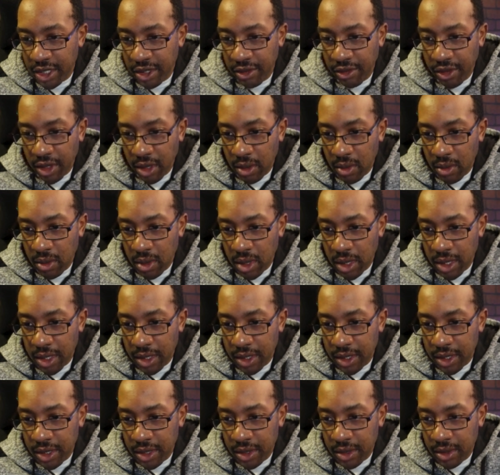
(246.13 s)
if I wanted
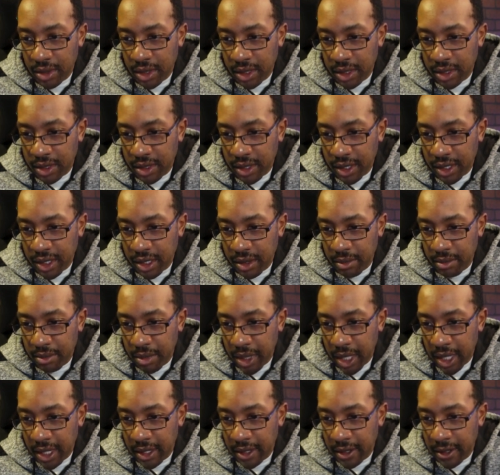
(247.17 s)
to. Let's look at the
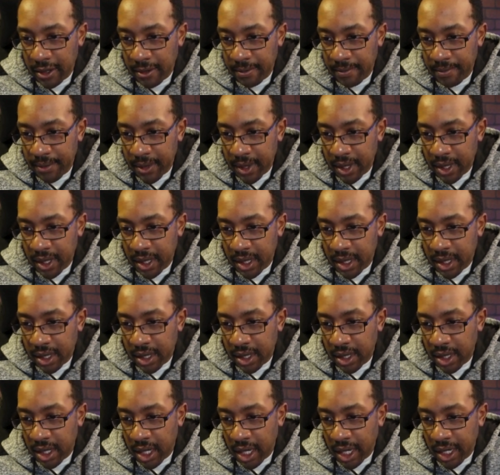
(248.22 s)
banner.
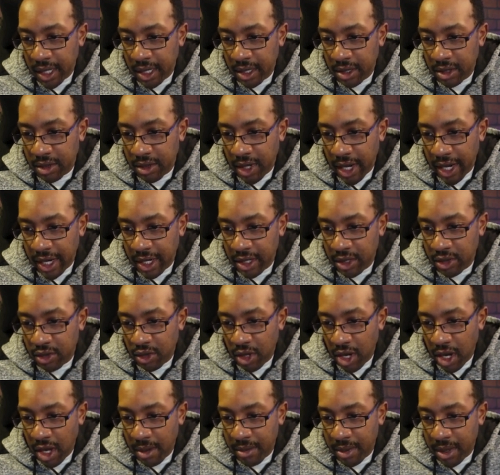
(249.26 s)
I can drag and
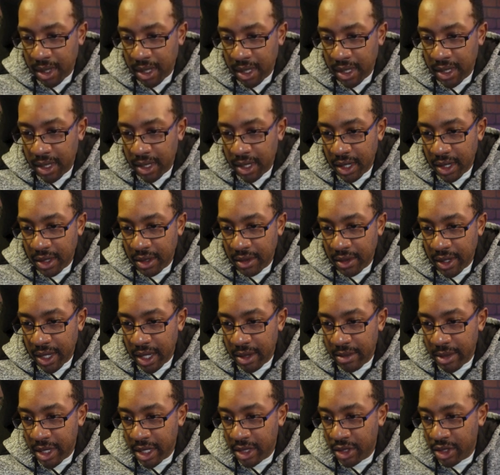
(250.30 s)
drop another
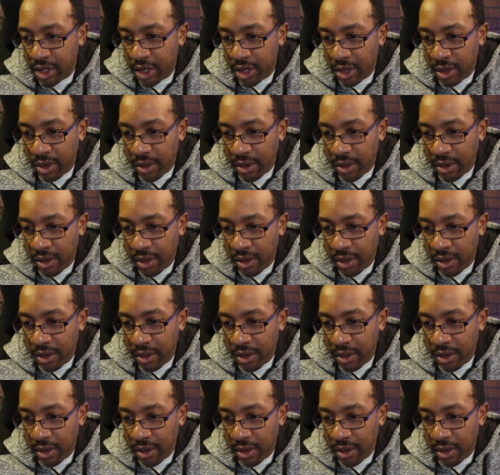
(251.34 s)
image,